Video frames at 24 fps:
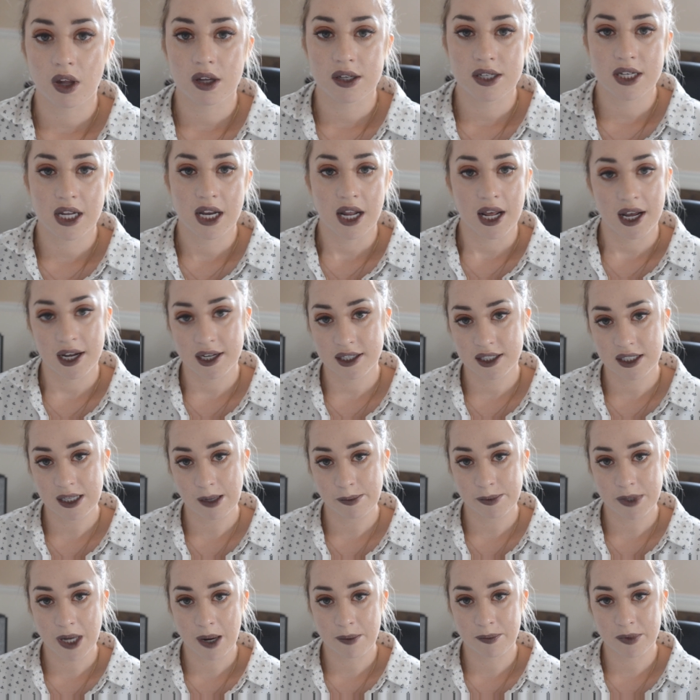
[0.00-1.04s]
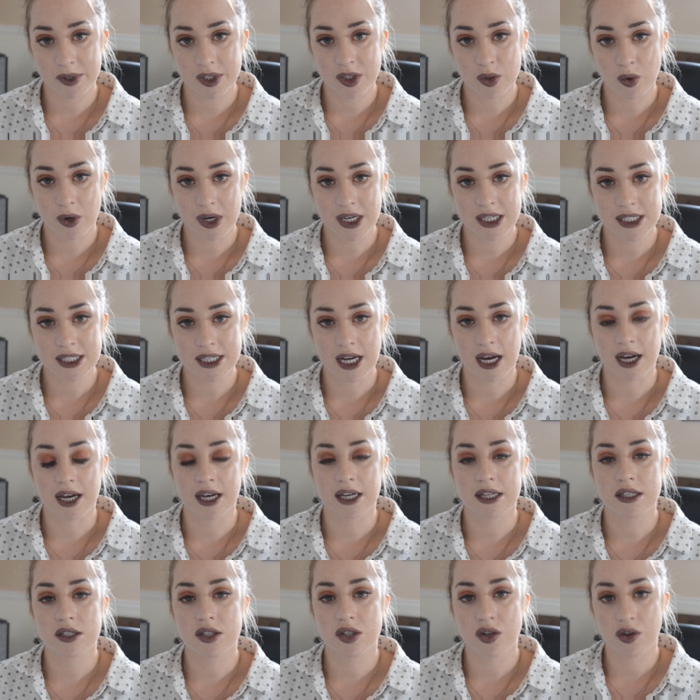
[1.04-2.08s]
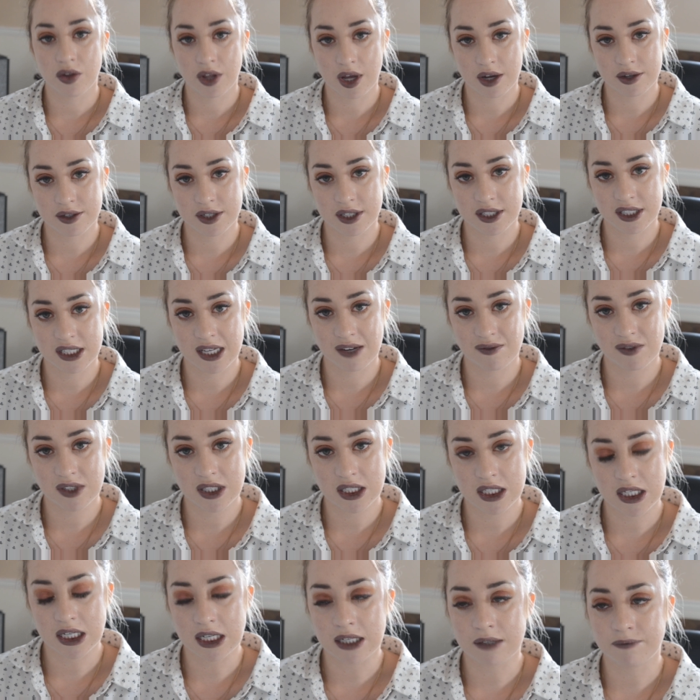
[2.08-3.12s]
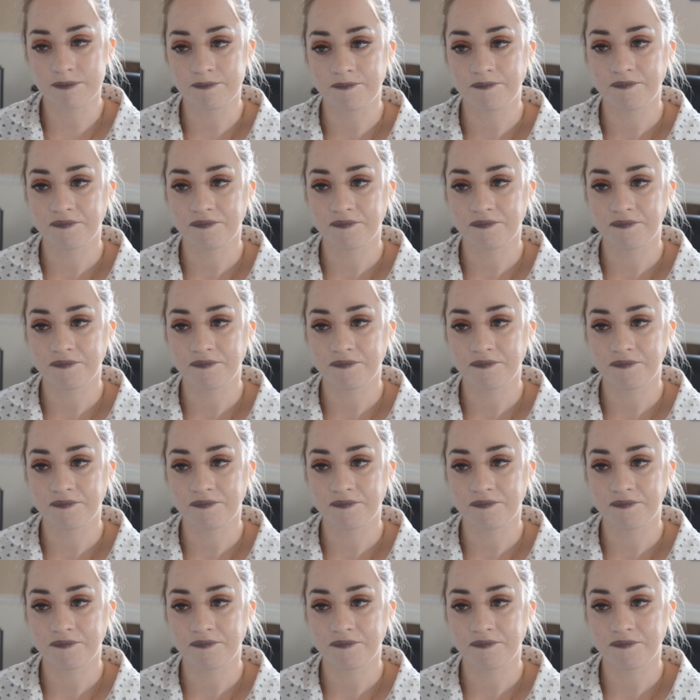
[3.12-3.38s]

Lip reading: Today is September 22nd, 2017.